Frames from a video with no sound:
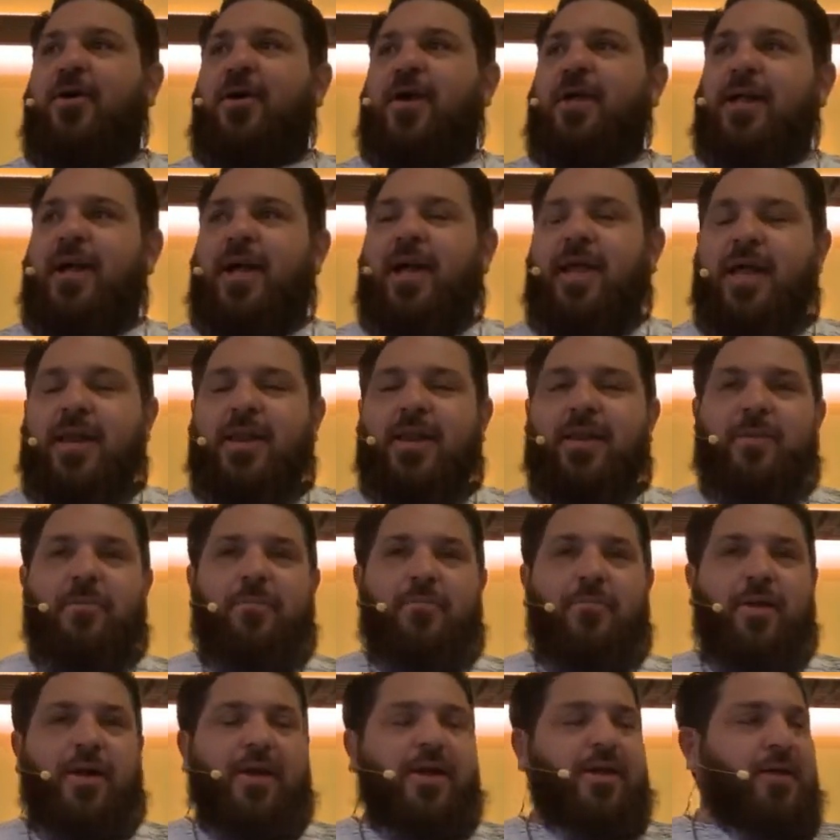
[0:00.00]
And, and
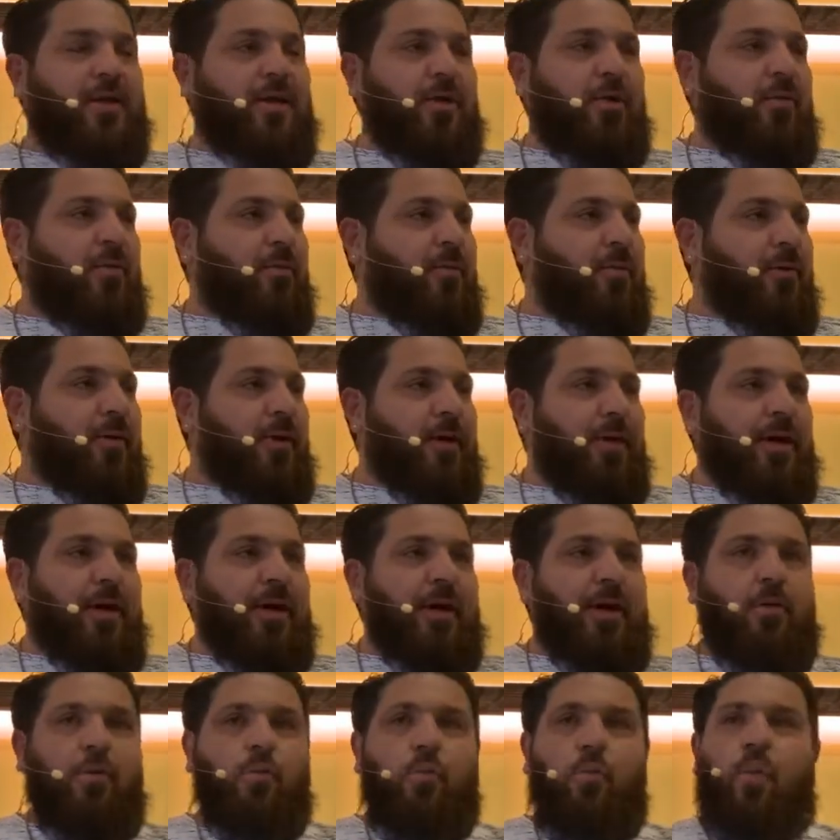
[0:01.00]
but you know
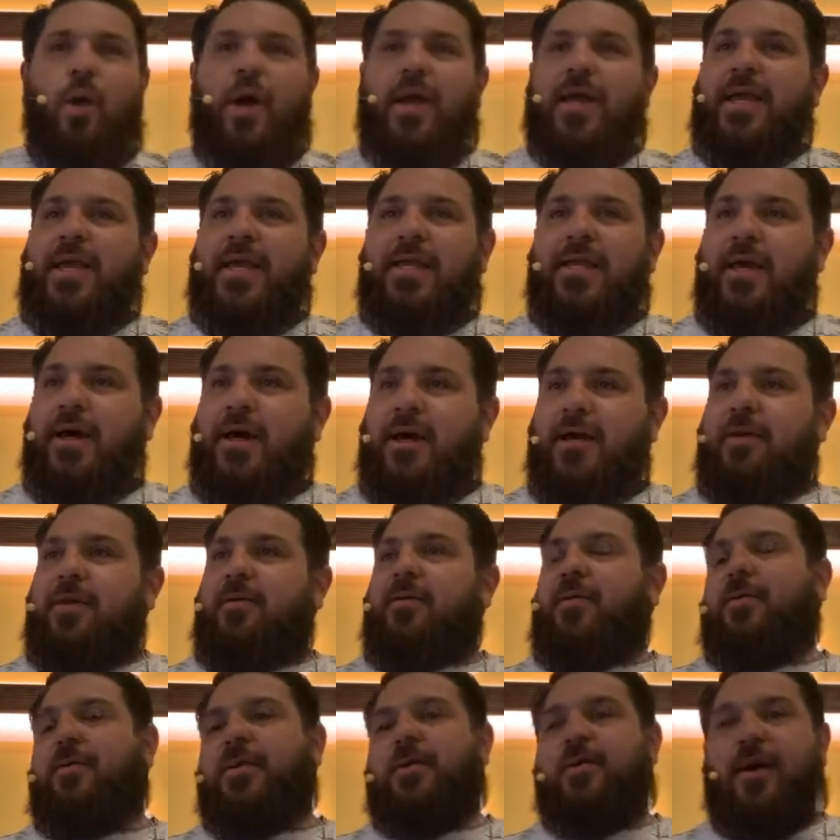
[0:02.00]
what he does.
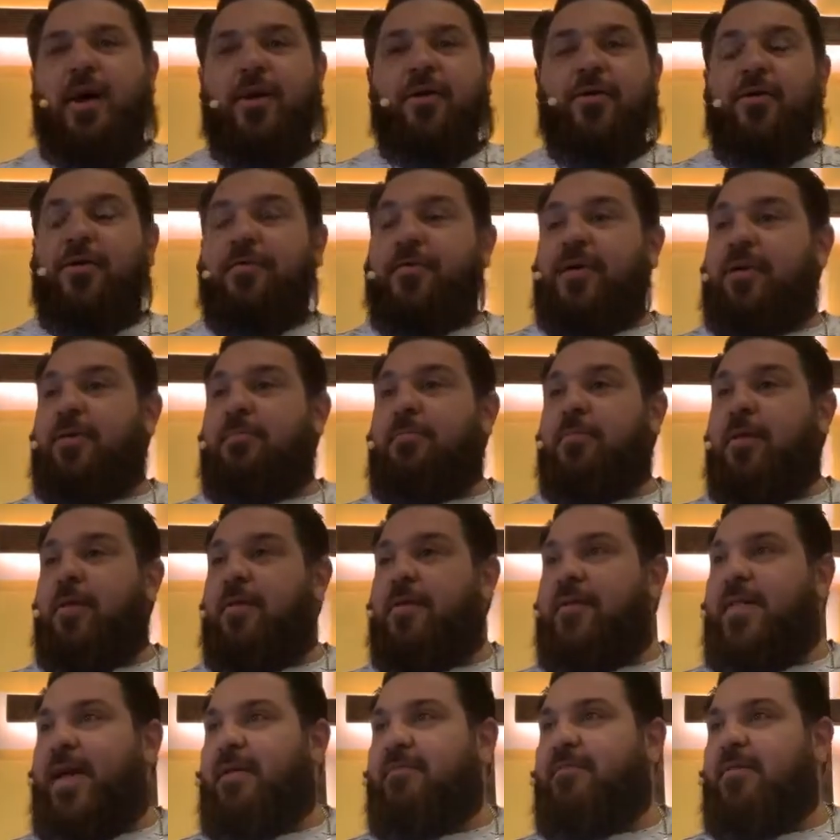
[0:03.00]
Well, he, I don't know if he
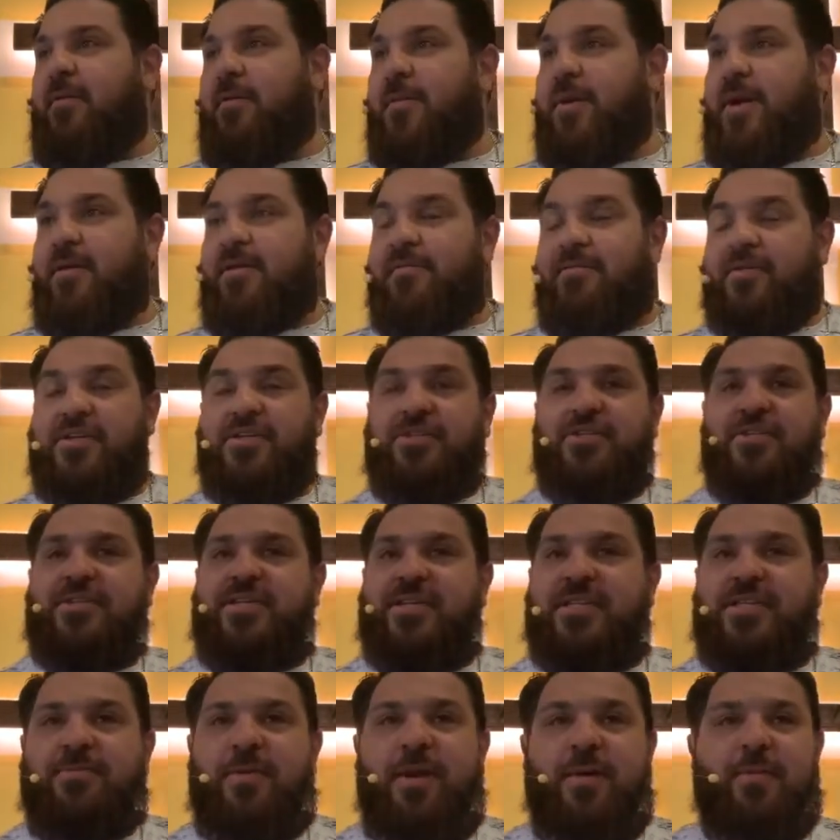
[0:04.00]
learned that from me or if he's just
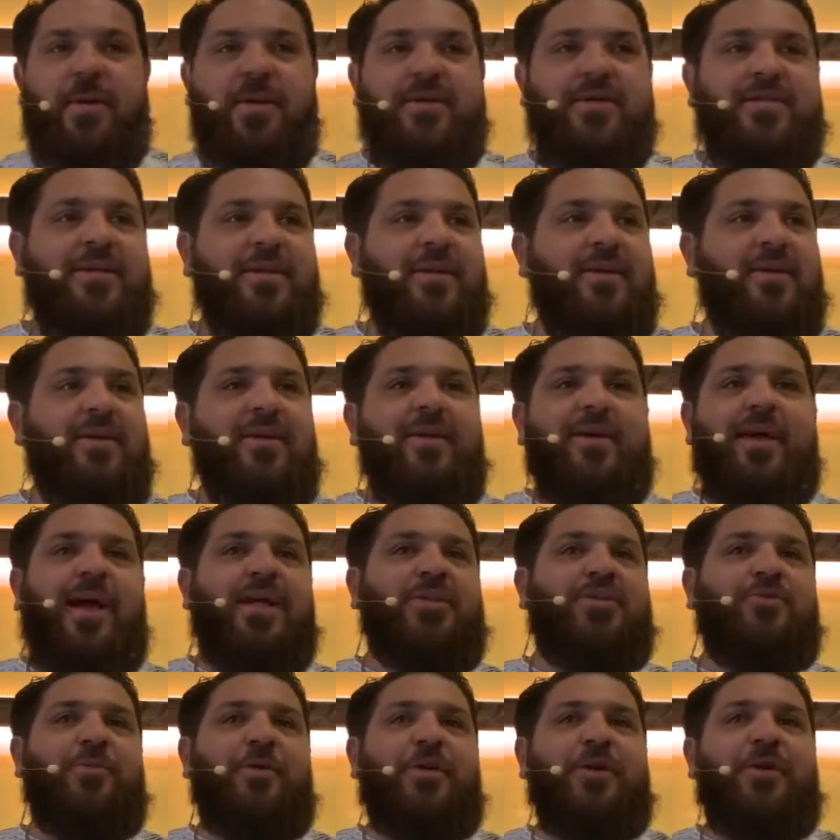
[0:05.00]
experimenting. I
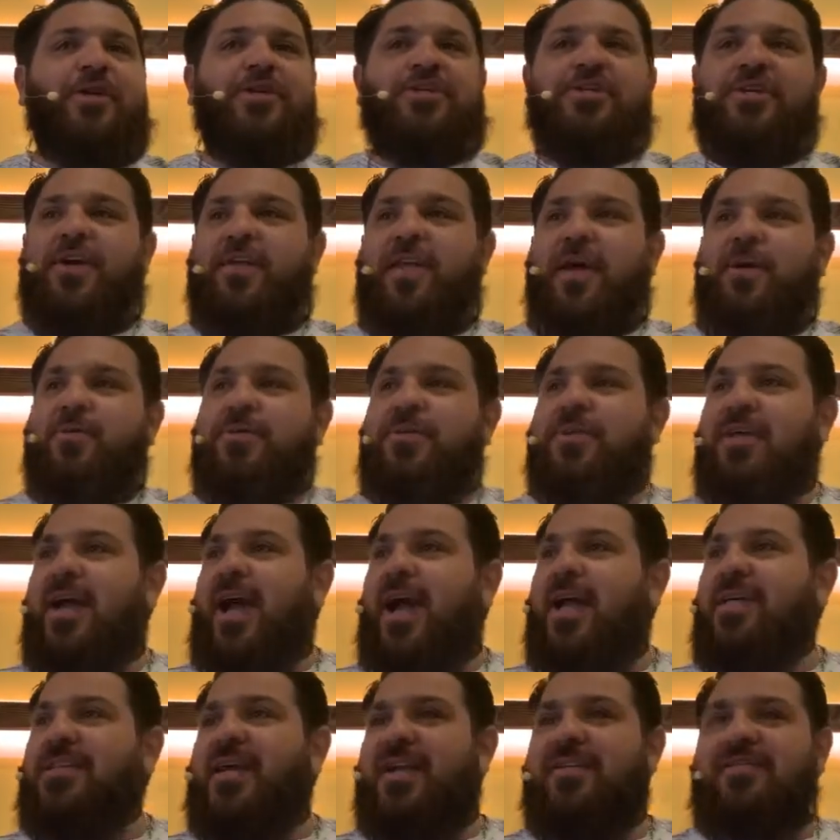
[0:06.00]
just wanted to share that with you
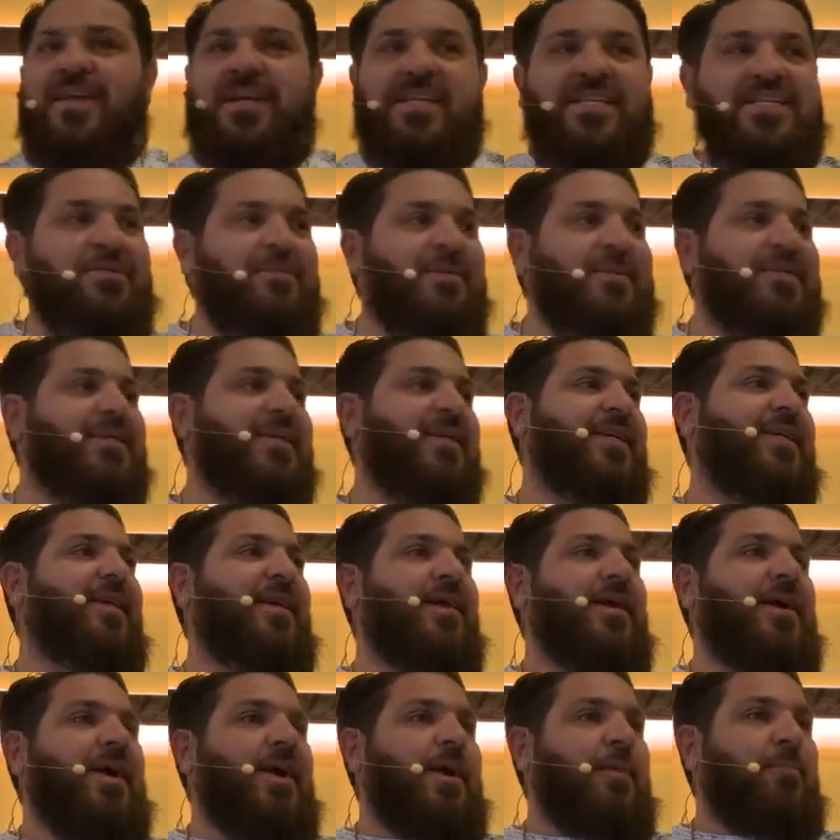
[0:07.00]
guys out of intimacy.
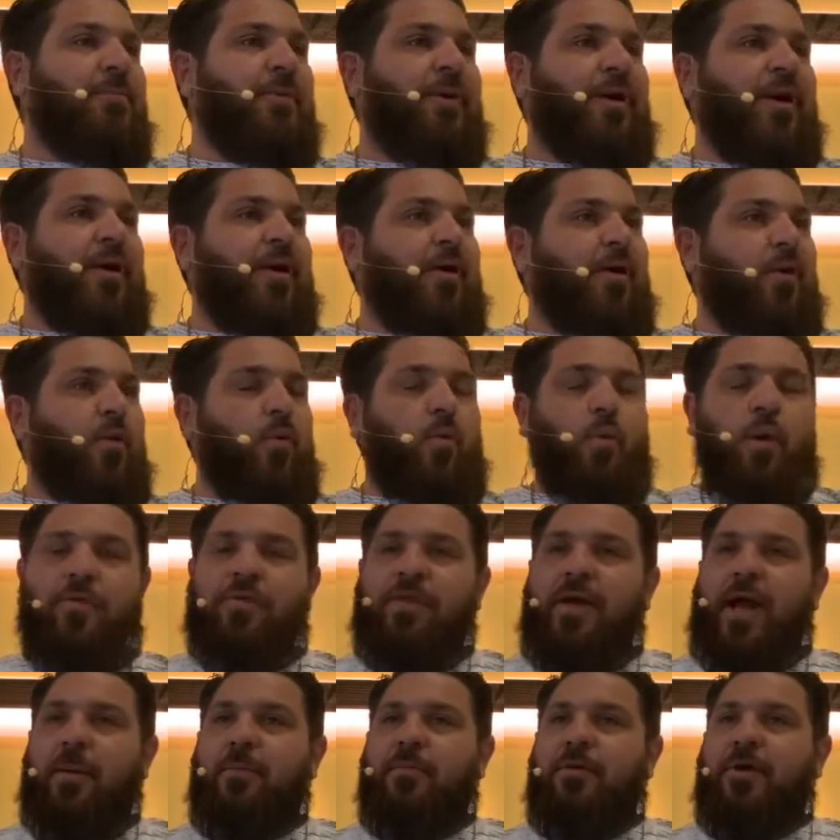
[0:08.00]
But one
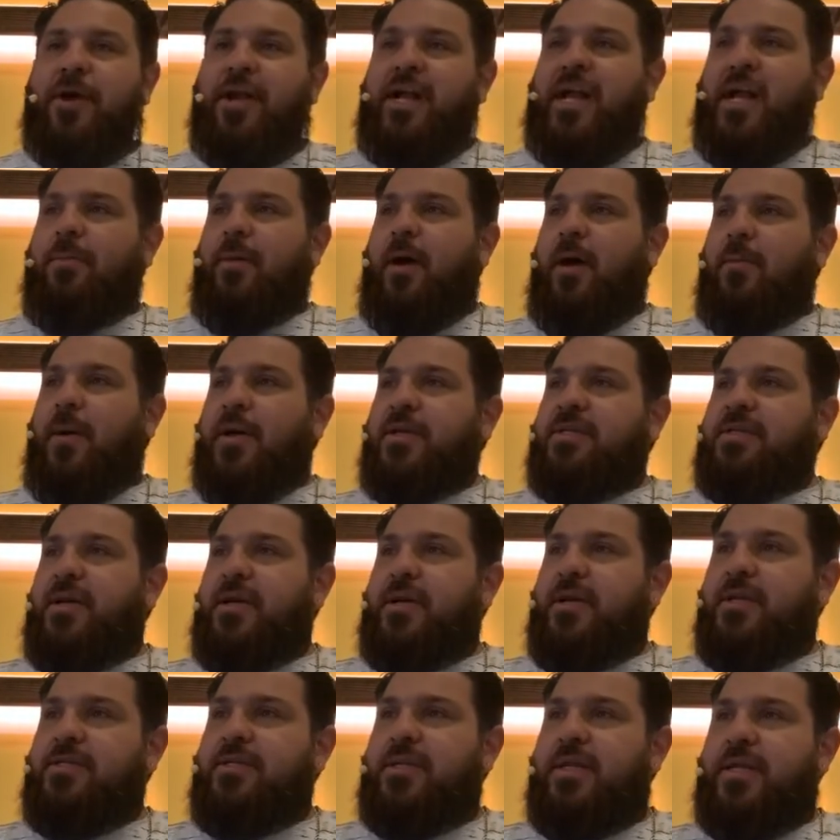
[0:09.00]
thing I'm learning about my son
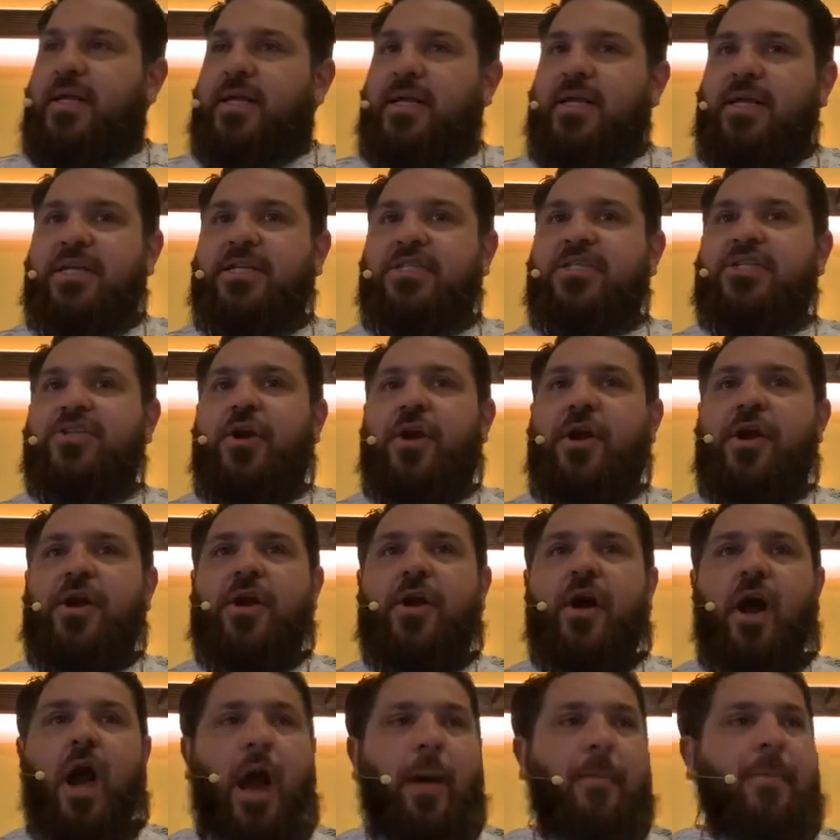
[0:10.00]
is he's starting to
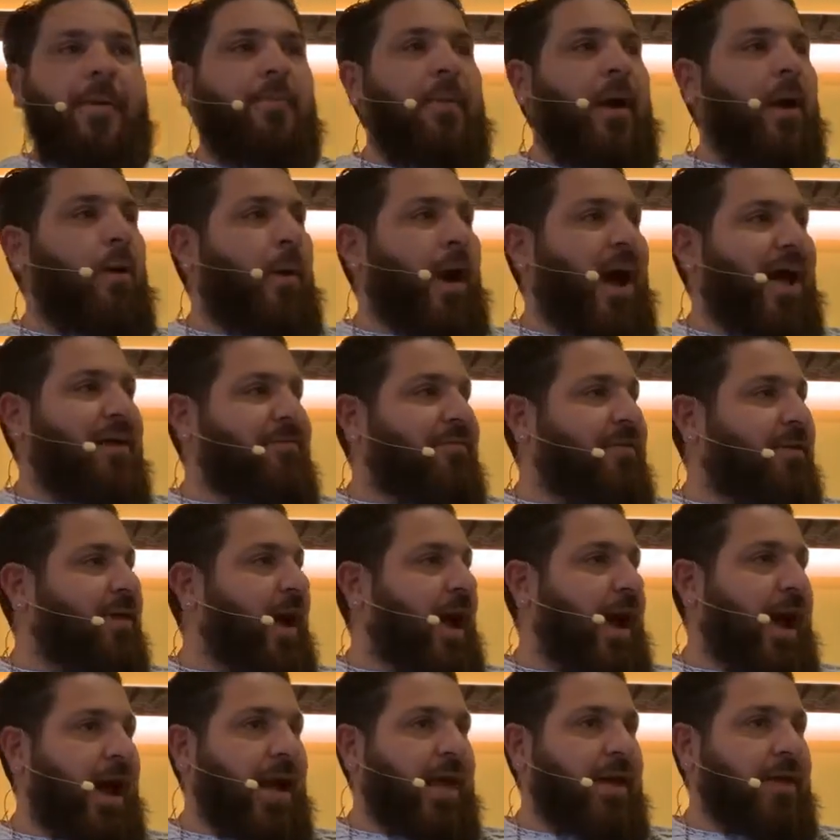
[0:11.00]
copy my wife and
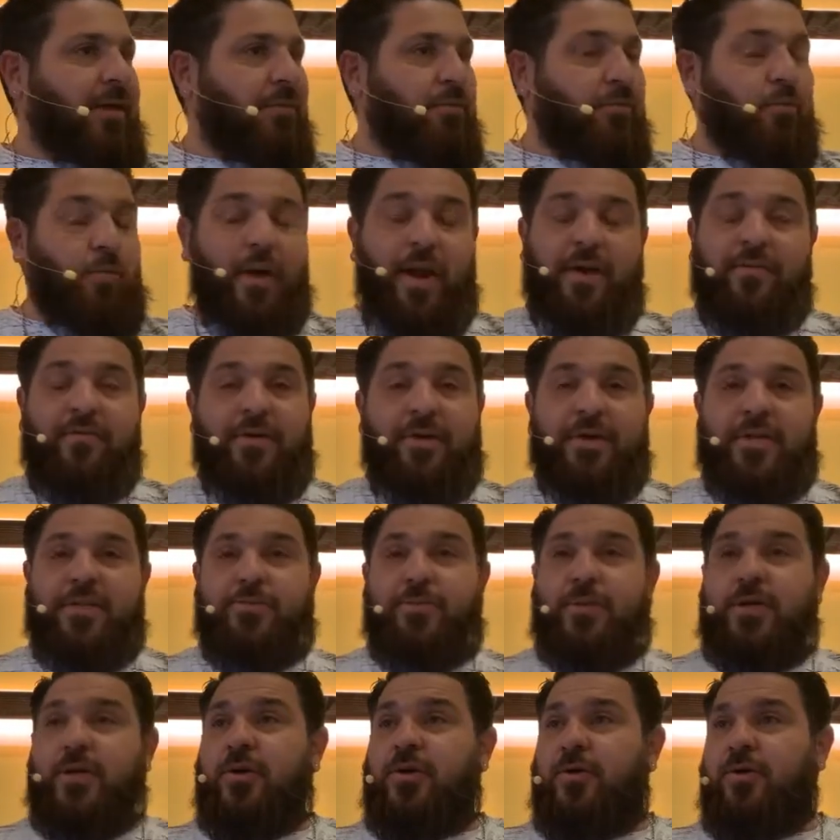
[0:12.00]
I, whatever it is
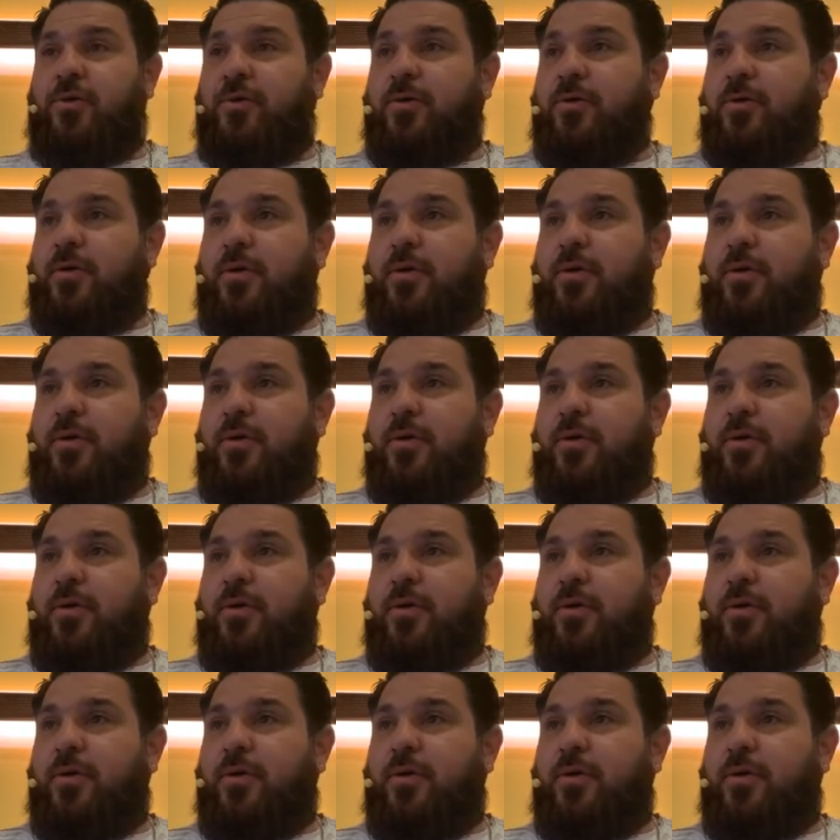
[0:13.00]
we do.